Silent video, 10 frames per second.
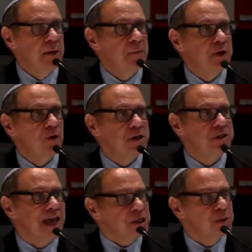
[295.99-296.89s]

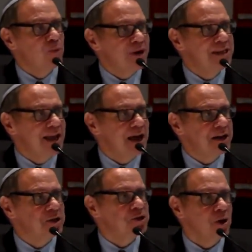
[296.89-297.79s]
Because, as she pointed out,
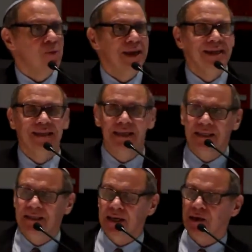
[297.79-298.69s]
it's so easy to
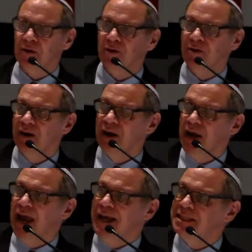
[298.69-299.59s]
sit here
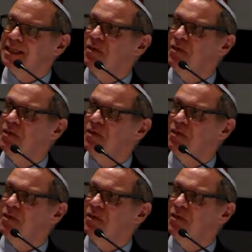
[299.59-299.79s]
and